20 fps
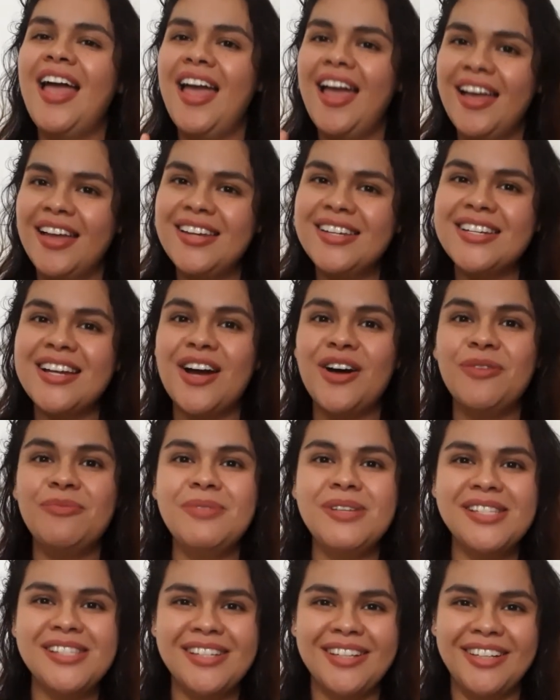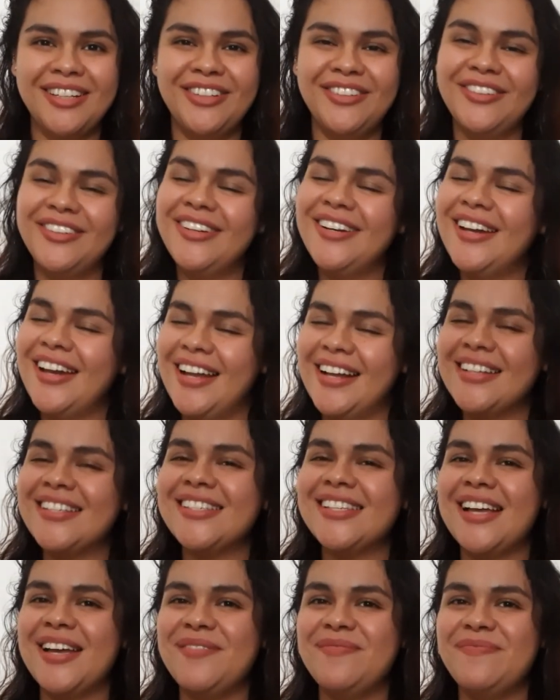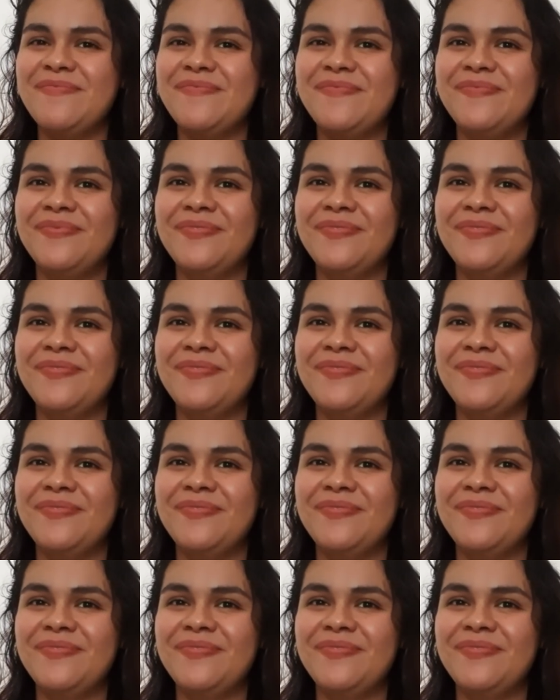And I'll be seeing you next time.